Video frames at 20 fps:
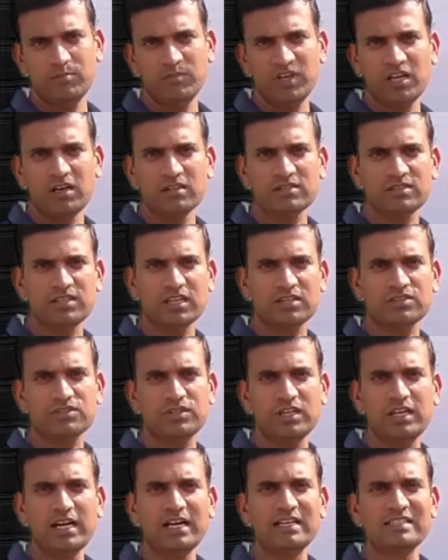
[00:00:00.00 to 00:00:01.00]
Because
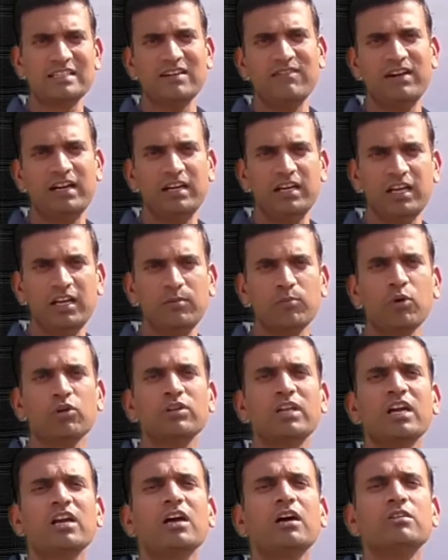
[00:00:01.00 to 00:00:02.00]
16 and 17
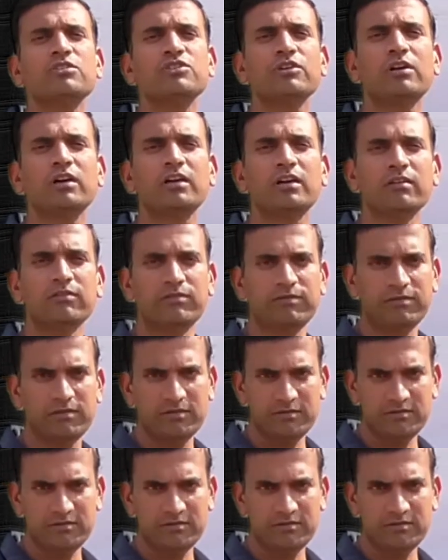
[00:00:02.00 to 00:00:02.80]
both are consecutive.